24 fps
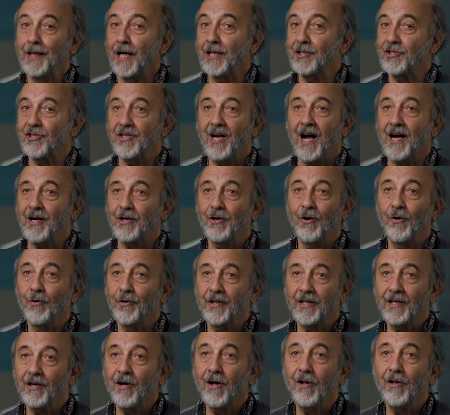it's not
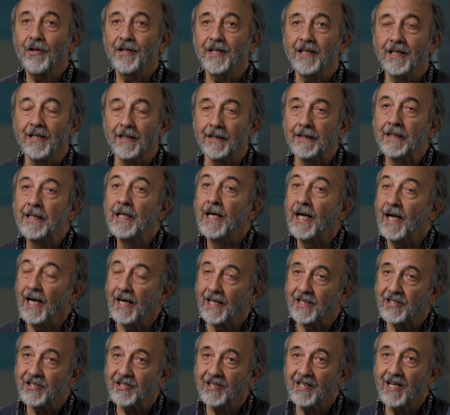cold at all in here,
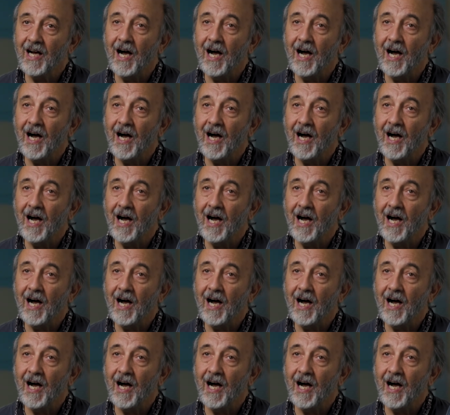and it's